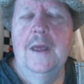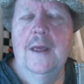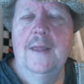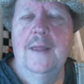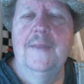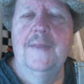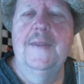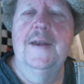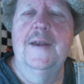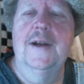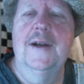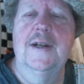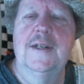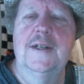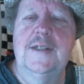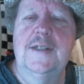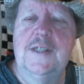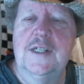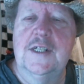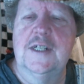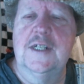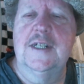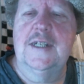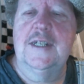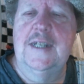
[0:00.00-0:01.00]
You're
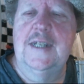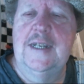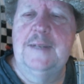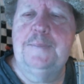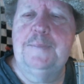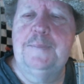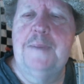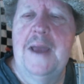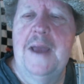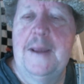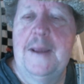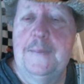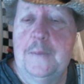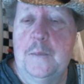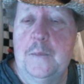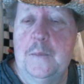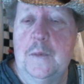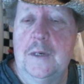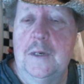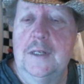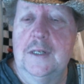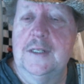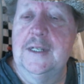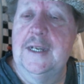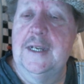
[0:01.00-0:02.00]
gonna need
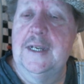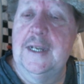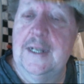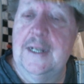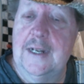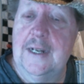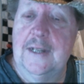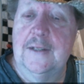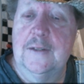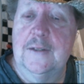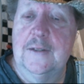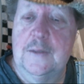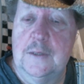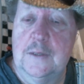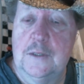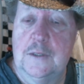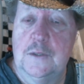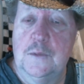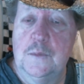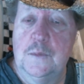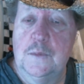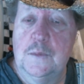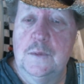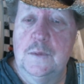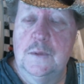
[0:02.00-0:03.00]
paperwork to get on the
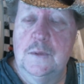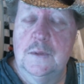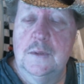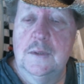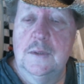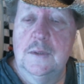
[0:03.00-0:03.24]
cruise.